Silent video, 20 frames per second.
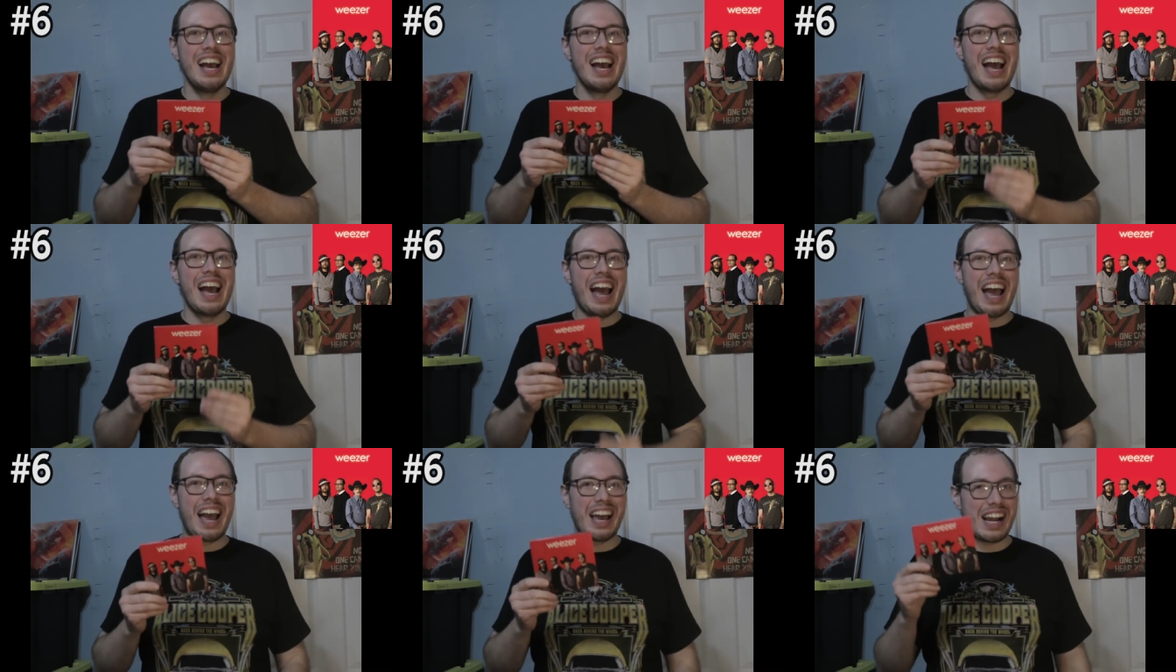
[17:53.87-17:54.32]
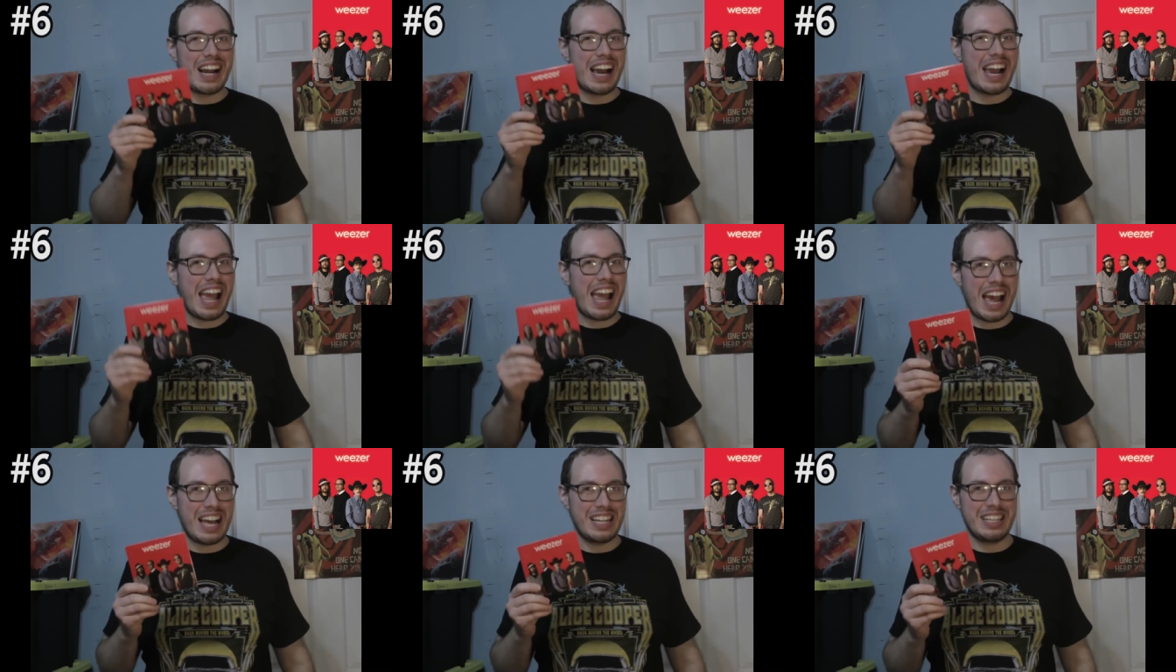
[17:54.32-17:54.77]
and i
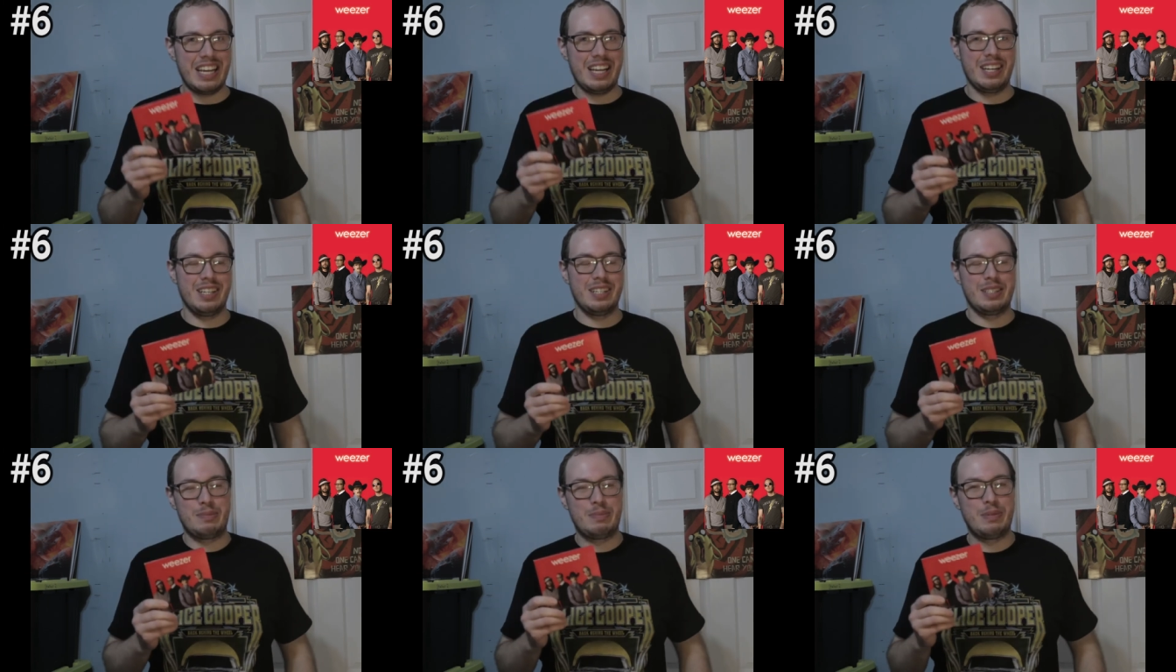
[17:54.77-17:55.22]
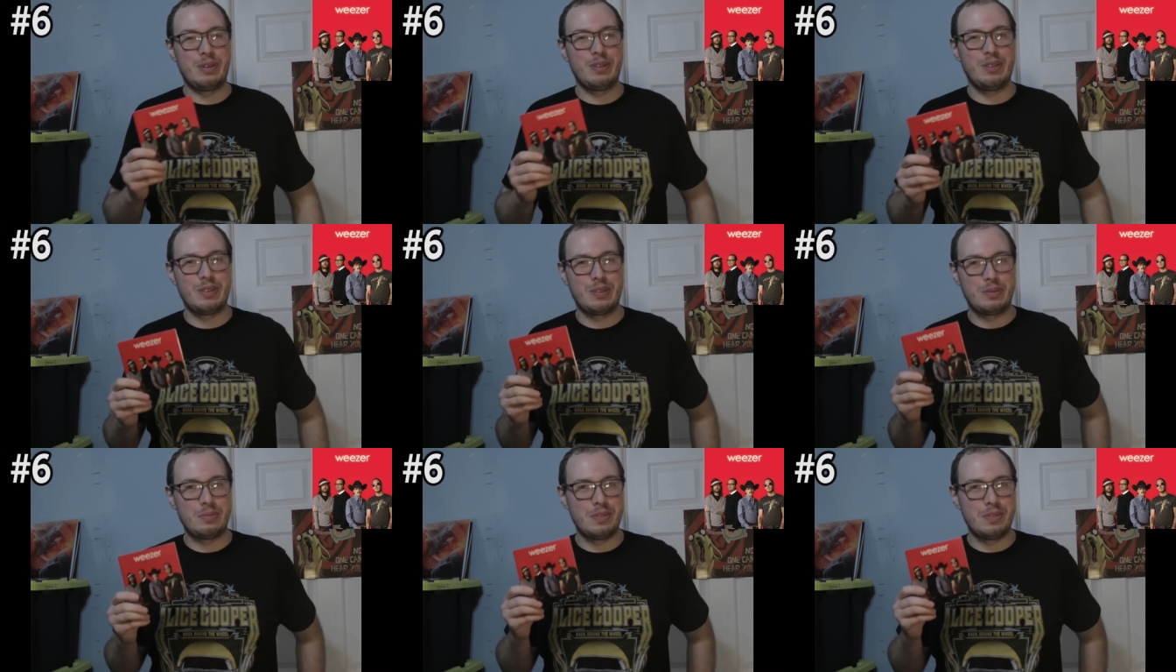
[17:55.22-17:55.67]
had that
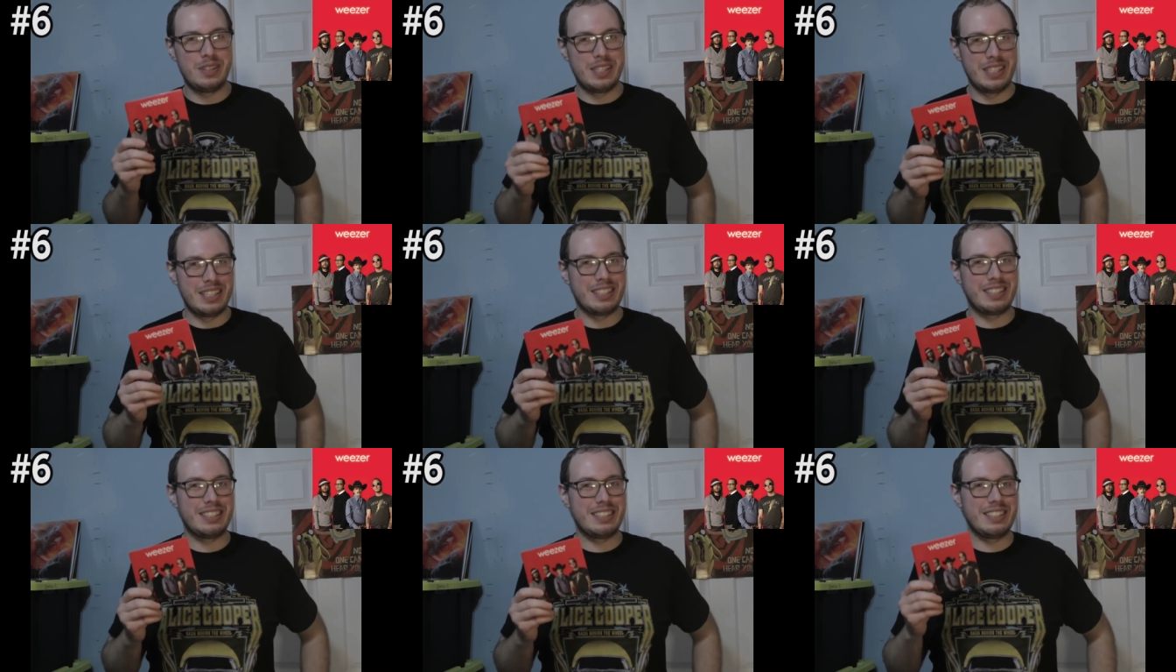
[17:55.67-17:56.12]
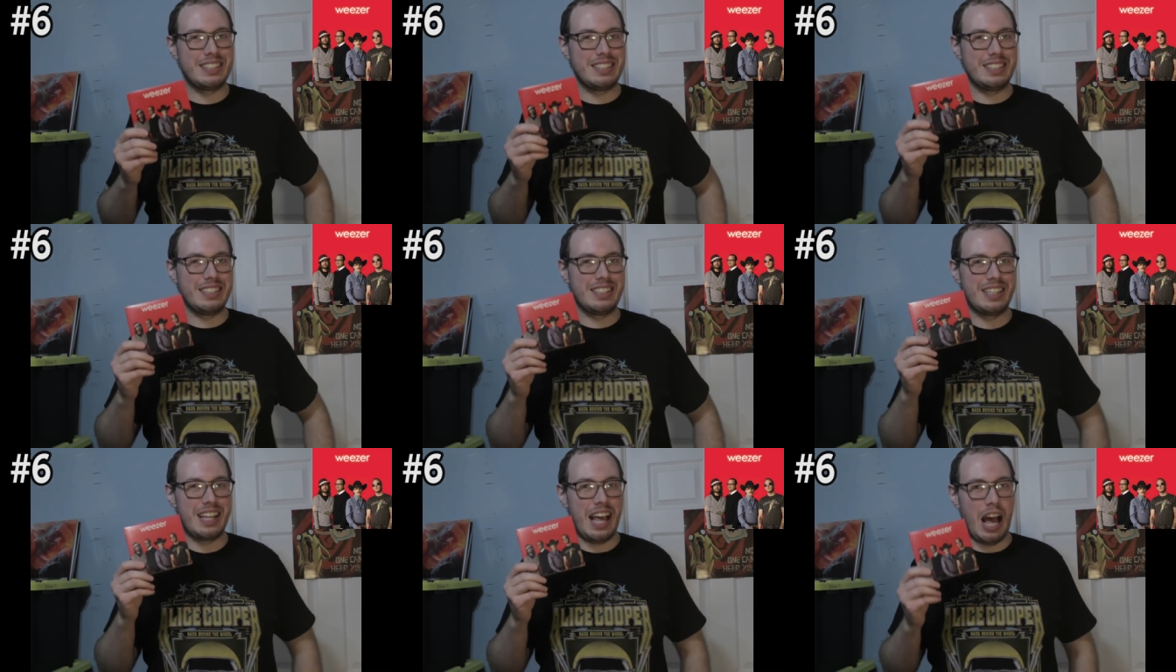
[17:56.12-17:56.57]
experience with this
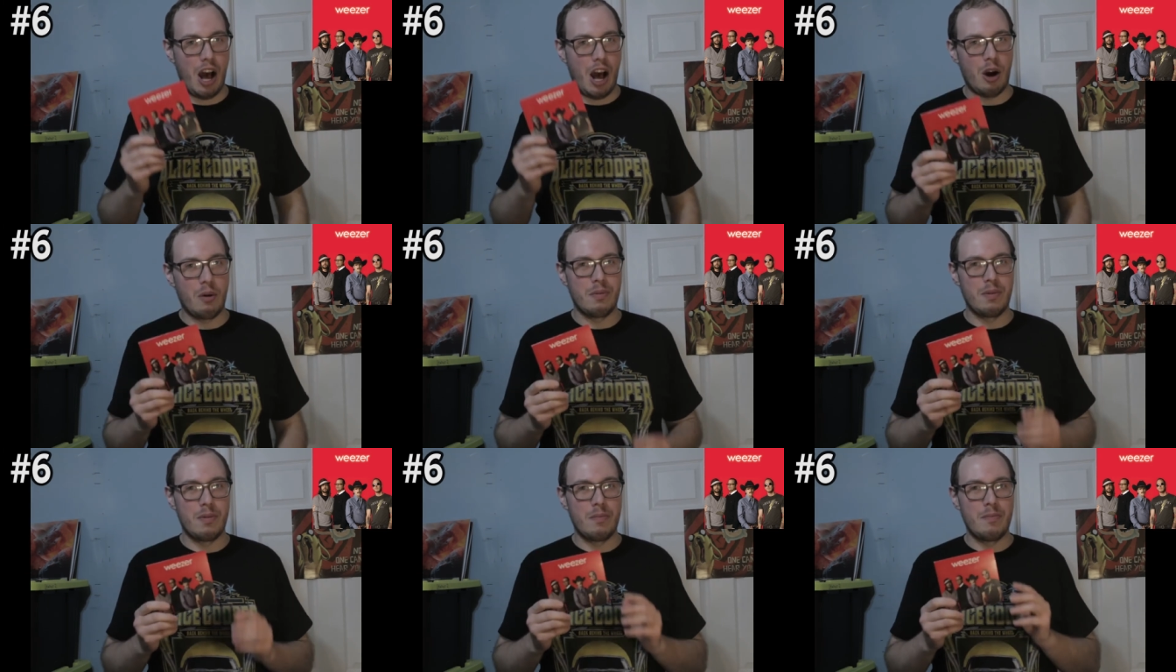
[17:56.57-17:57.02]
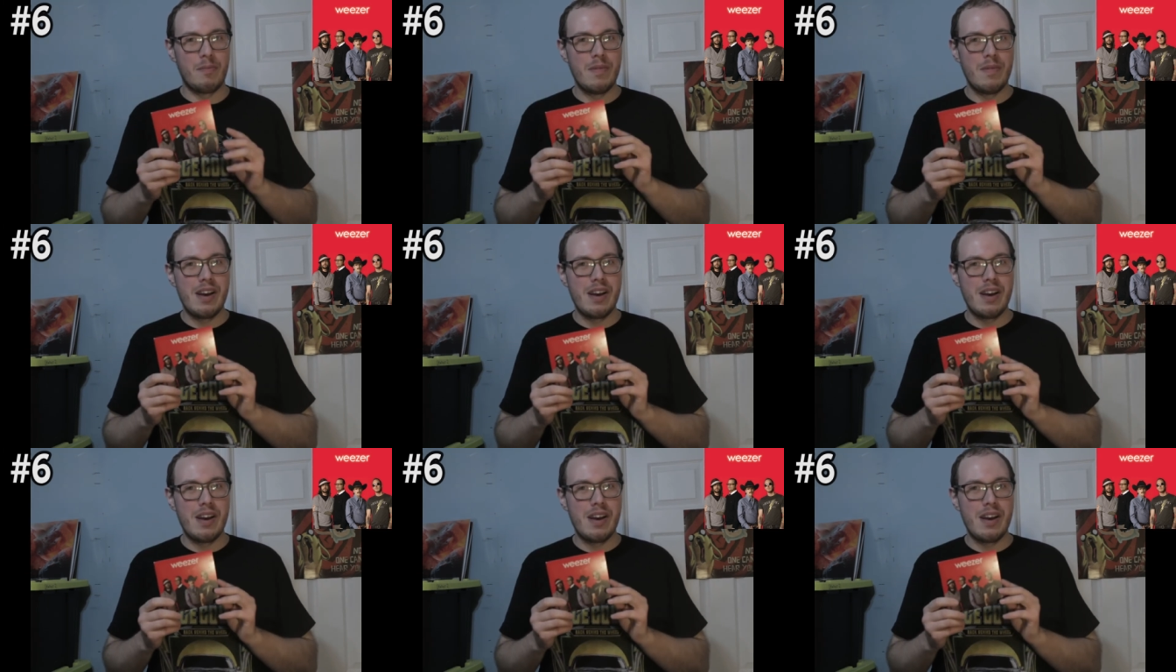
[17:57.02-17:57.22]
album